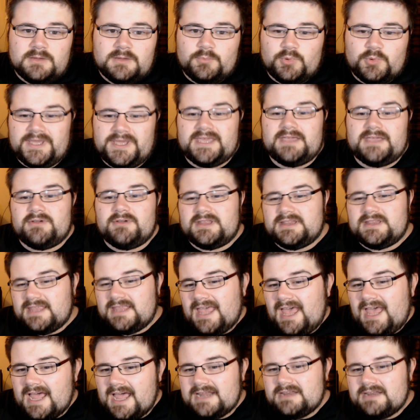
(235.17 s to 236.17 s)
But here it
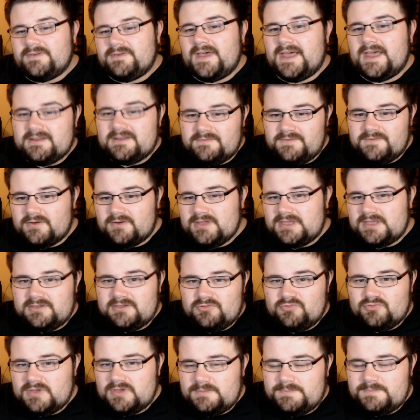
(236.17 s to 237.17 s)
kind of had a very
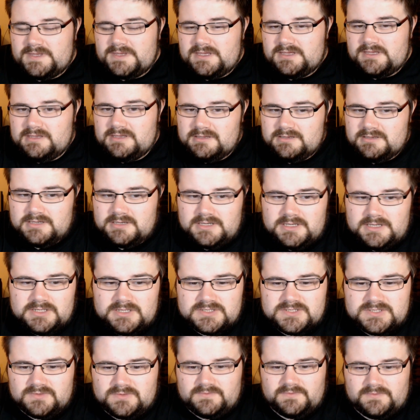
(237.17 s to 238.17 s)
creepy
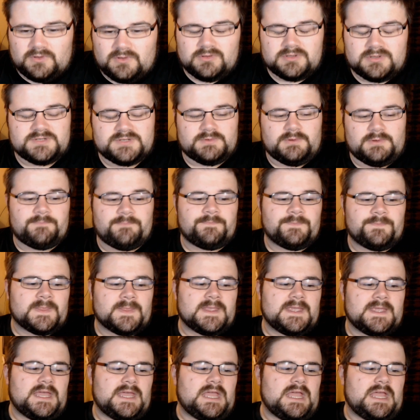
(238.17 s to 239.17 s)
sort of look to
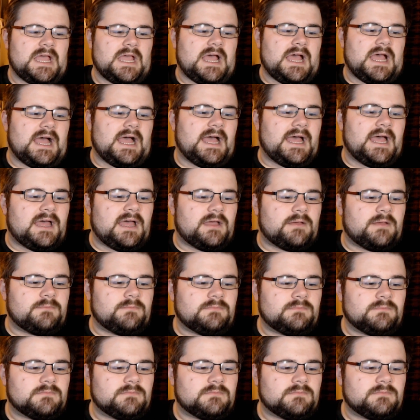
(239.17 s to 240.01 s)
him.